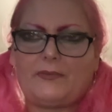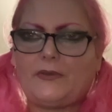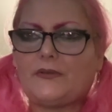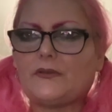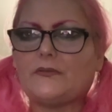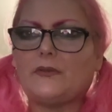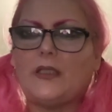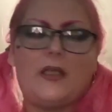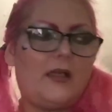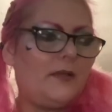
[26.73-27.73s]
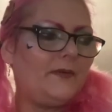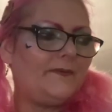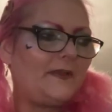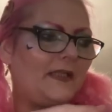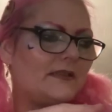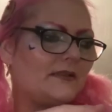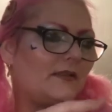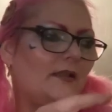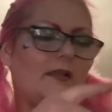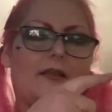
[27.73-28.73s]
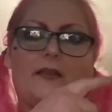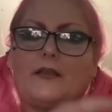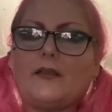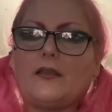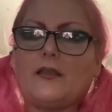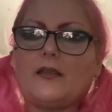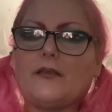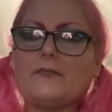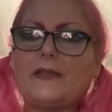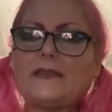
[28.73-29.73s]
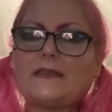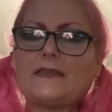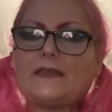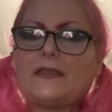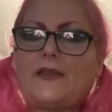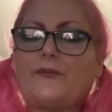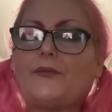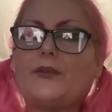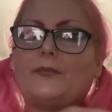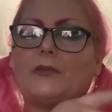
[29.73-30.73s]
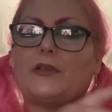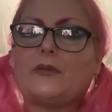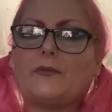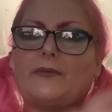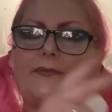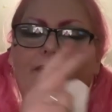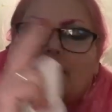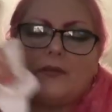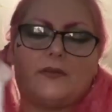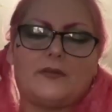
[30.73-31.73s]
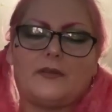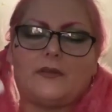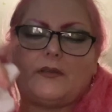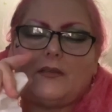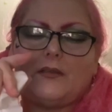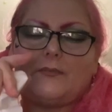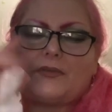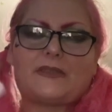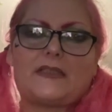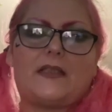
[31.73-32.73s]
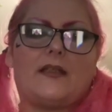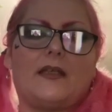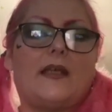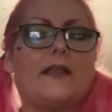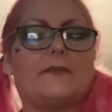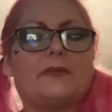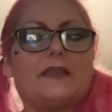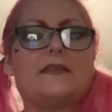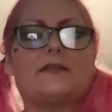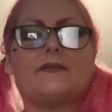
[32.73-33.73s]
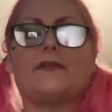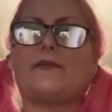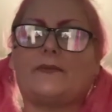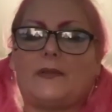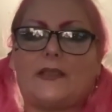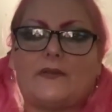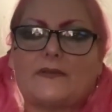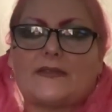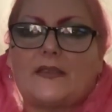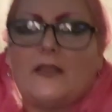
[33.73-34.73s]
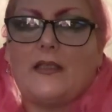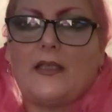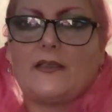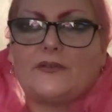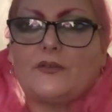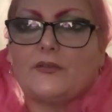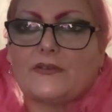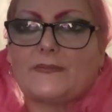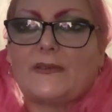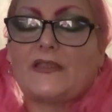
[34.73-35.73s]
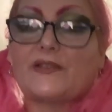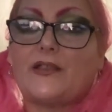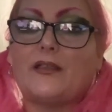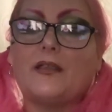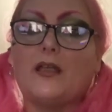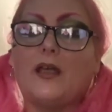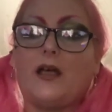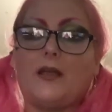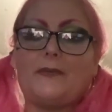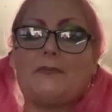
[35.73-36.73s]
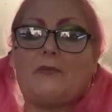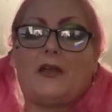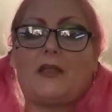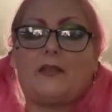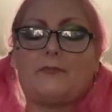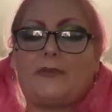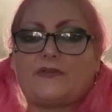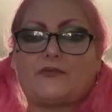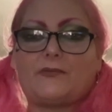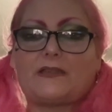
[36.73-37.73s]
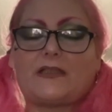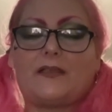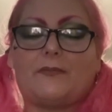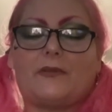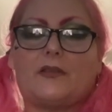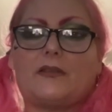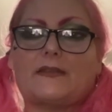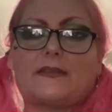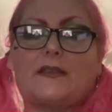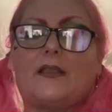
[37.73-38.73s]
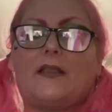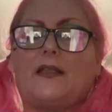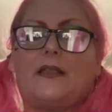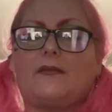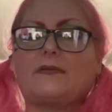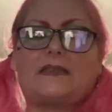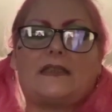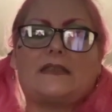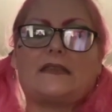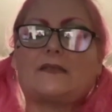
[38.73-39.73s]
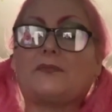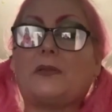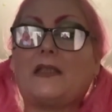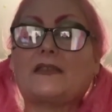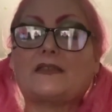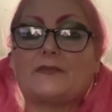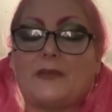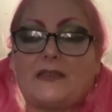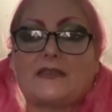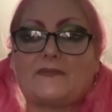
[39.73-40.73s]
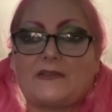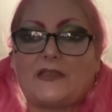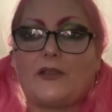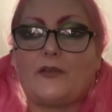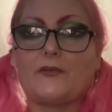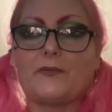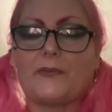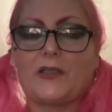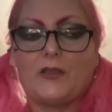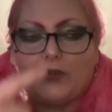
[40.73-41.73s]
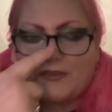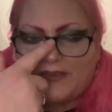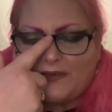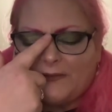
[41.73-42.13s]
Poodle. I'm afraid Maisie's in the other room along with Priscilla and Belinda and everyone else and Dora's picture. I'm in my bedroom today because it was the easiest place to make this video because